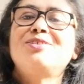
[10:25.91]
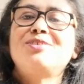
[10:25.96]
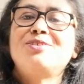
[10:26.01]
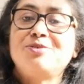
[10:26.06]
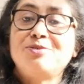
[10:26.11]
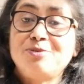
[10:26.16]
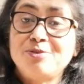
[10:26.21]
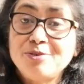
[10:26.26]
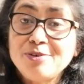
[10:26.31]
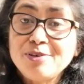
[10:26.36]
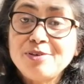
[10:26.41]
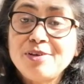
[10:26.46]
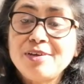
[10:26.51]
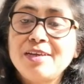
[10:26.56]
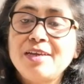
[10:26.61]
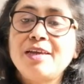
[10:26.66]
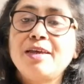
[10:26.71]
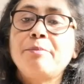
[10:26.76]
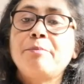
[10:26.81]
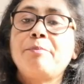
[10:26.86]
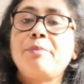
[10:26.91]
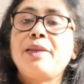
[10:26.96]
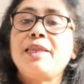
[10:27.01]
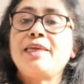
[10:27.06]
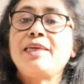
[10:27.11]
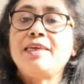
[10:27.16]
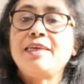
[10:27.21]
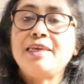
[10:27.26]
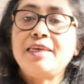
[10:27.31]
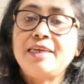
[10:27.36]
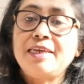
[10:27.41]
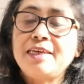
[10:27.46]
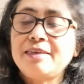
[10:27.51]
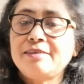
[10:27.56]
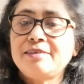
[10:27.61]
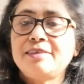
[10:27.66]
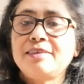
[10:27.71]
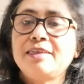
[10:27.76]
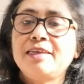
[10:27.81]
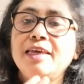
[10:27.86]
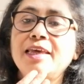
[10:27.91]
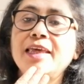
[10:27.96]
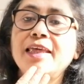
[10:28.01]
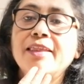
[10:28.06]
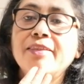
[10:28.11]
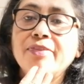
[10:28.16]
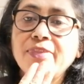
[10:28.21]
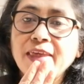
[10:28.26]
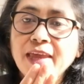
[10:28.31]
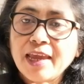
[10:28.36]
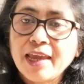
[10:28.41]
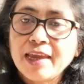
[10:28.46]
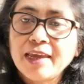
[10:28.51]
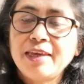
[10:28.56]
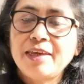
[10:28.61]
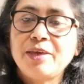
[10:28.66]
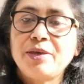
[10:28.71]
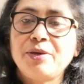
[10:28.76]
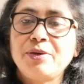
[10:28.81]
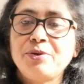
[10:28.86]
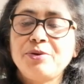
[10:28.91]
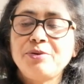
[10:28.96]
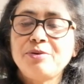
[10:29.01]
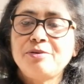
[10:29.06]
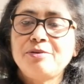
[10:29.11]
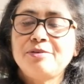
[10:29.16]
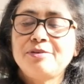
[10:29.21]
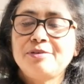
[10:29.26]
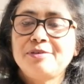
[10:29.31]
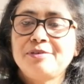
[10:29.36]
so please thank you